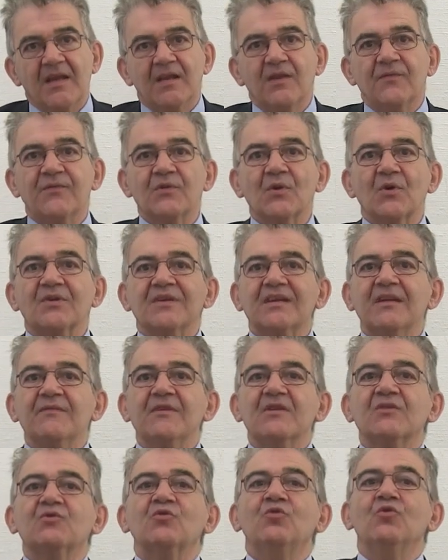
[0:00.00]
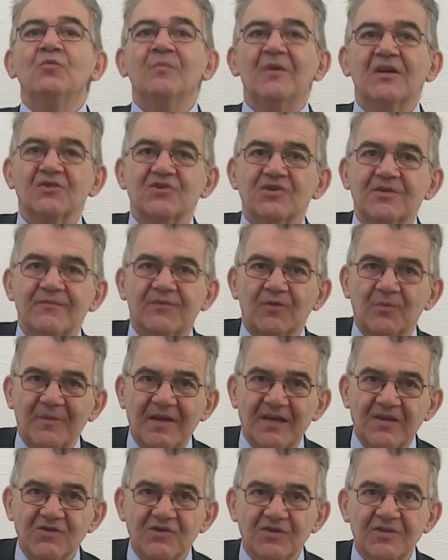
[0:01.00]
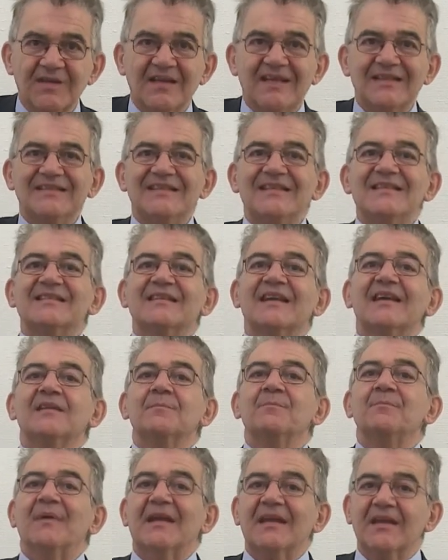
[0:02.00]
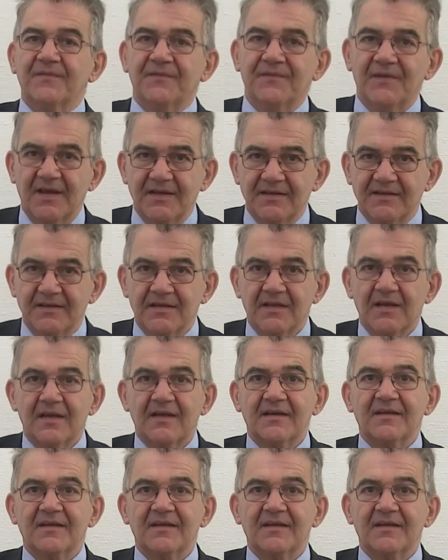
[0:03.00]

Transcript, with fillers: If you are giving too much information, this can backfire.